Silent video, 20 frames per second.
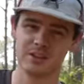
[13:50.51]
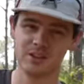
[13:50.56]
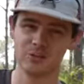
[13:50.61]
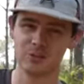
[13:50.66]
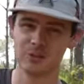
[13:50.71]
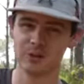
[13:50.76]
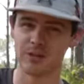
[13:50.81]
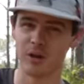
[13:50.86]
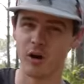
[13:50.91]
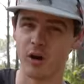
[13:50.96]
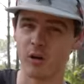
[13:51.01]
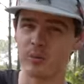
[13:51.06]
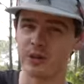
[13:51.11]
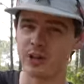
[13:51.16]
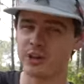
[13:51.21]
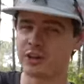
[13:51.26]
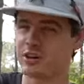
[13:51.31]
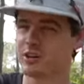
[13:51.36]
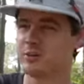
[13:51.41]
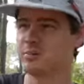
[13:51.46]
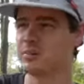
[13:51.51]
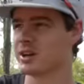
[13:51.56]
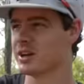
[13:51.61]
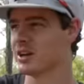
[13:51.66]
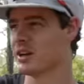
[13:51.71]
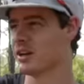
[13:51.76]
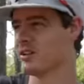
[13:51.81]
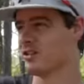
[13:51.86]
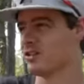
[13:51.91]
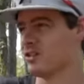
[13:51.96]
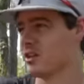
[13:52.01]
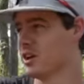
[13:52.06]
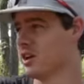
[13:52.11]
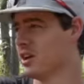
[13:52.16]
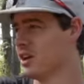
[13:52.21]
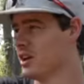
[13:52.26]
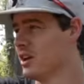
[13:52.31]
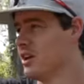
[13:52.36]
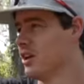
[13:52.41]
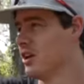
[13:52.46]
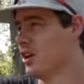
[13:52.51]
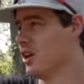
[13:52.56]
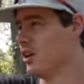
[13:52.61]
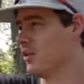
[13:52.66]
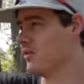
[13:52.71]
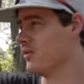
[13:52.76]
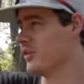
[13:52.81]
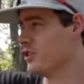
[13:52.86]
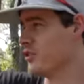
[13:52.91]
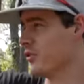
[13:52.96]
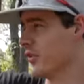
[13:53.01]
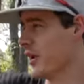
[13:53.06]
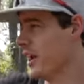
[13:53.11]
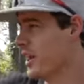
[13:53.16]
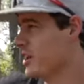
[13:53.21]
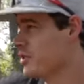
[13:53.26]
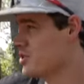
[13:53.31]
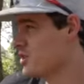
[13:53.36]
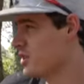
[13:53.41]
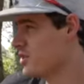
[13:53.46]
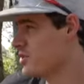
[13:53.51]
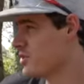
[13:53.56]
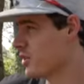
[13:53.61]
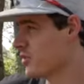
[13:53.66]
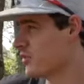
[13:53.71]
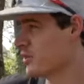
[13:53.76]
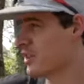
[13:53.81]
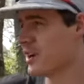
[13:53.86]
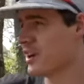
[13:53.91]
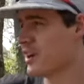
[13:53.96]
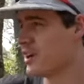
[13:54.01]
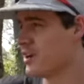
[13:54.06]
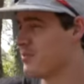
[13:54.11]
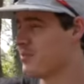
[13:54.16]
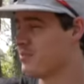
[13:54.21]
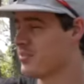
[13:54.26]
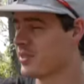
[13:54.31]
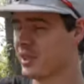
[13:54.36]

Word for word: as we thought we could because of the drainage ditch over there.